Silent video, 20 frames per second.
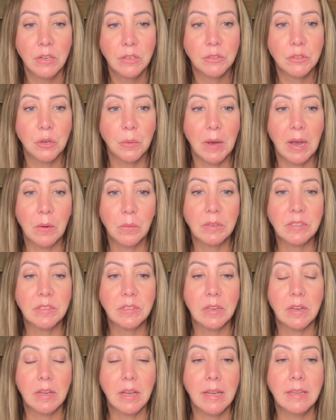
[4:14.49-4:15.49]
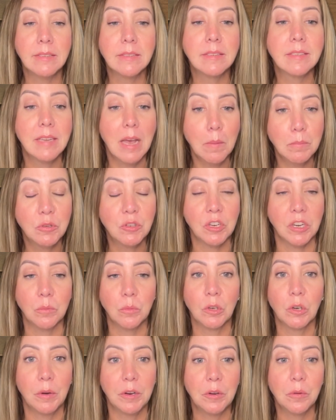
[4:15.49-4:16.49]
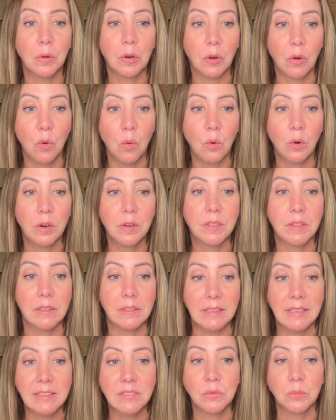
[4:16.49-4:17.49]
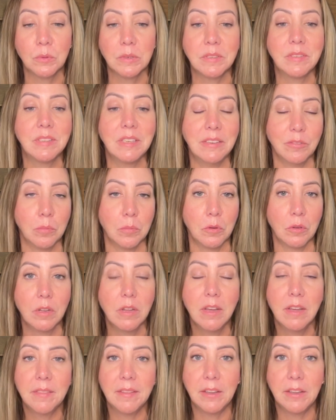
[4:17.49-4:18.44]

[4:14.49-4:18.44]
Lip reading: So at inception, we're going to record the lease receivable.